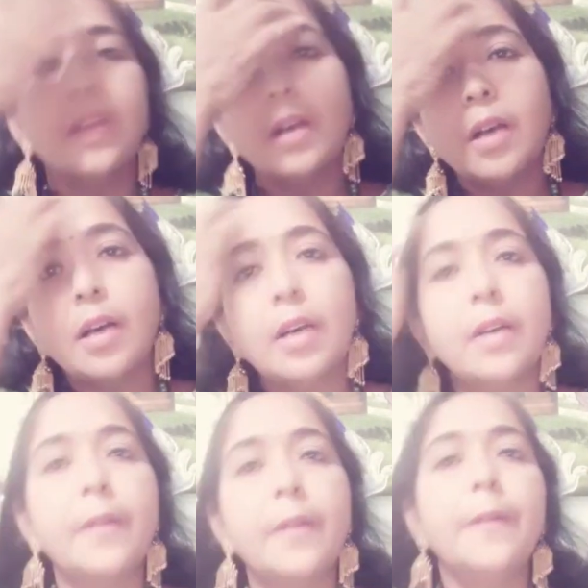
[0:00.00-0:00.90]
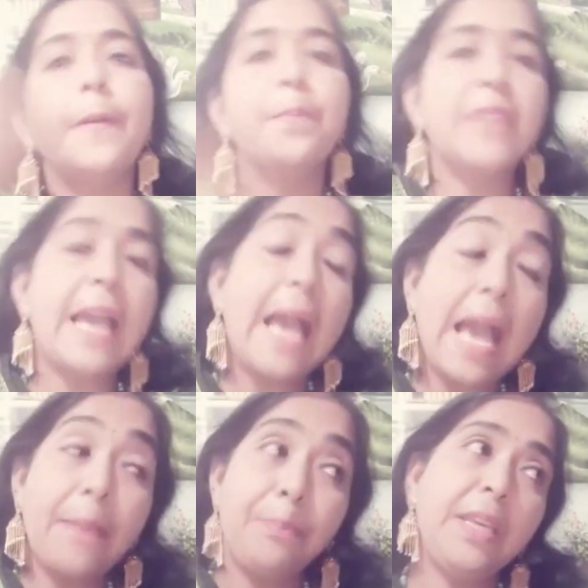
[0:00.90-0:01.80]
a
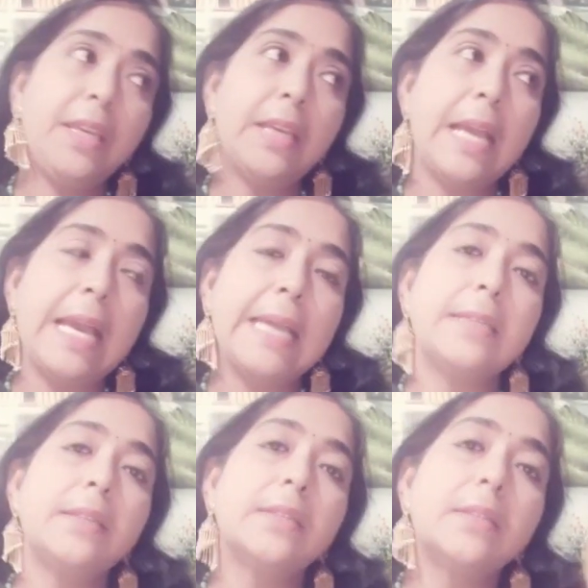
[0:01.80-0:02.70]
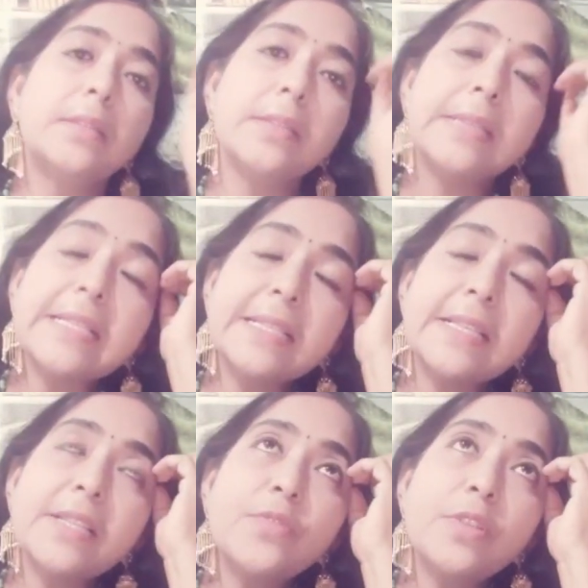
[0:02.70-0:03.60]
happy and
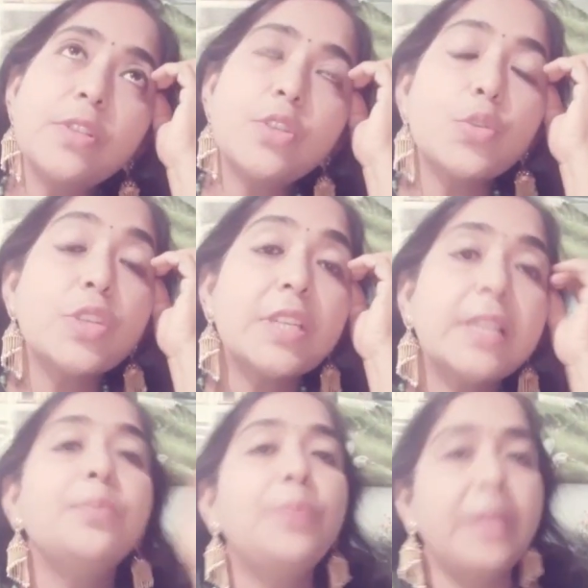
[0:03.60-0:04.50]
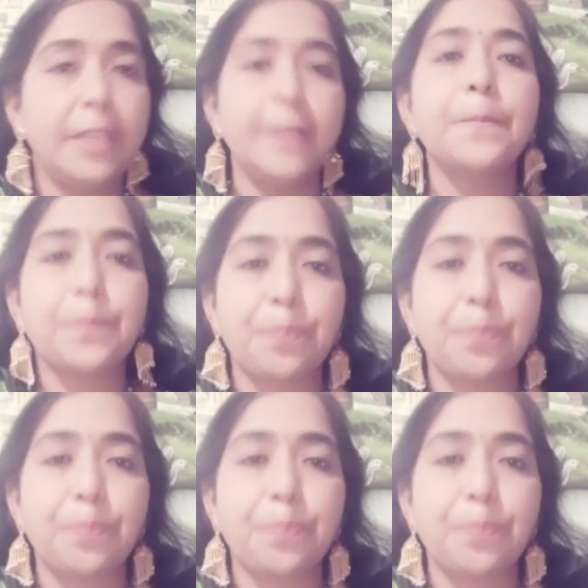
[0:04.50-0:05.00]
successful social being.